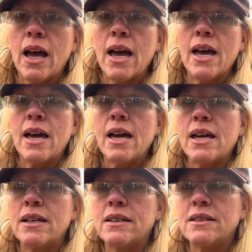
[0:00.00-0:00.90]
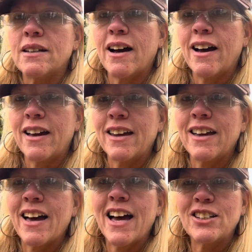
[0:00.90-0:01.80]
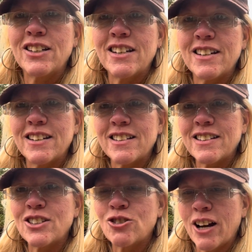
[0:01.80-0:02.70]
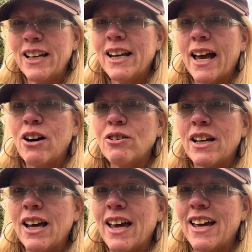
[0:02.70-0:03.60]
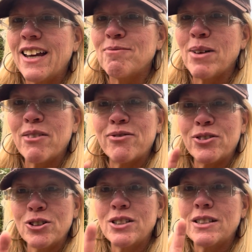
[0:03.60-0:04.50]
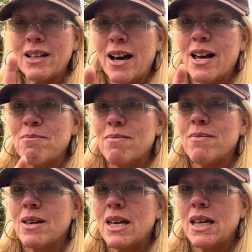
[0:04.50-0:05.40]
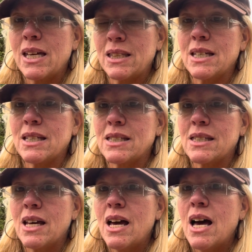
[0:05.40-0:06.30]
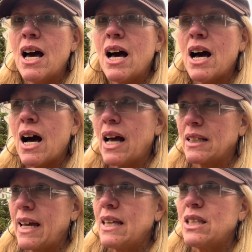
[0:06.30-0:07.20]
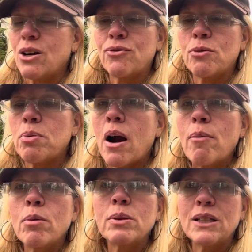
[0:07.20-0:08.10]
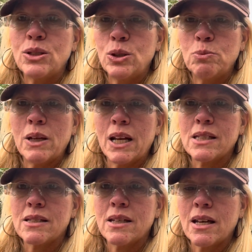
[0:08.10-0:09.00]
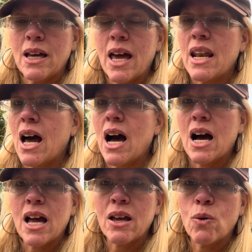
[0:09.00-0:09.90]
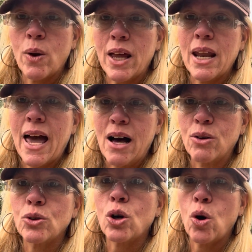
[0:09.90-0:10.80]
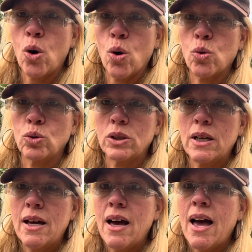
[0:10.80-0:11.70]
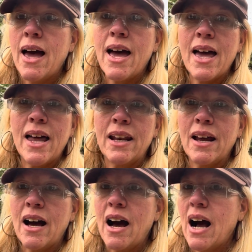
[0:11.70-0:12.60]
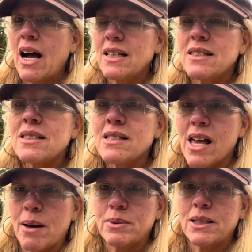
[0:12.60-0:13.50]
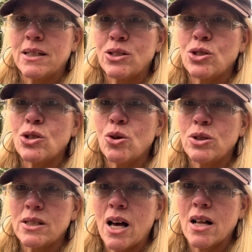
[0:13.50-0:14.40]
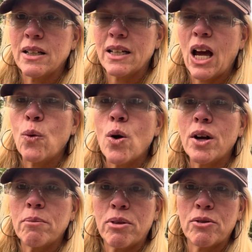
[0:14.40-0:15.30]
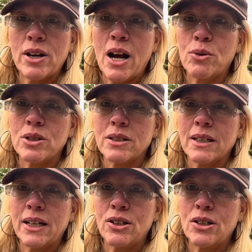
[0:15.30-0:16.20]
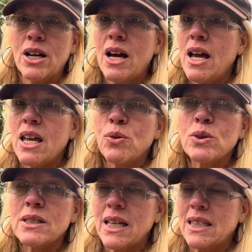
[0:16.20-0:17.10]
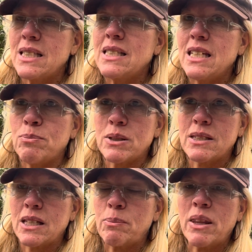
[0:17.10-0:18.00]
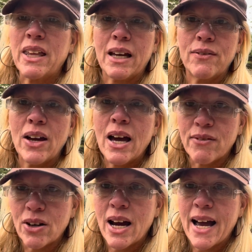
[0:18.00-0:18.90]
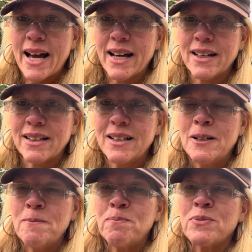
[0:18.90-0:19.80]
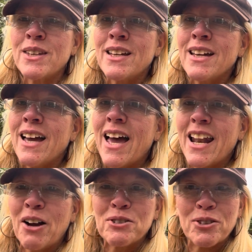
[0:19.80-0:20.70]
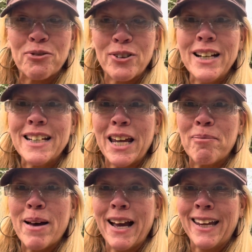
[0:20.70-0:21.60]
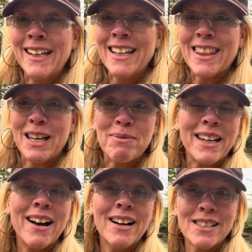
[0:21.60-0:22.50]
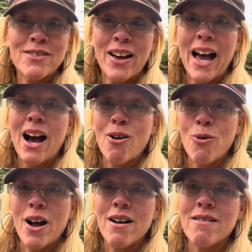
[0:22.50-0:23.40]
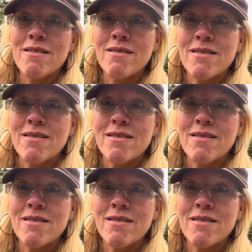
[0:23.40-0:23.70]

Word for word: and I had tried it out, and my first time in this, I laid there for probably two minutes and I went out cold. And I slept so solid. I woke up three hours later. It was like the deepest sleep I think I've ever had. And I was afraid to get back in the thing because of how well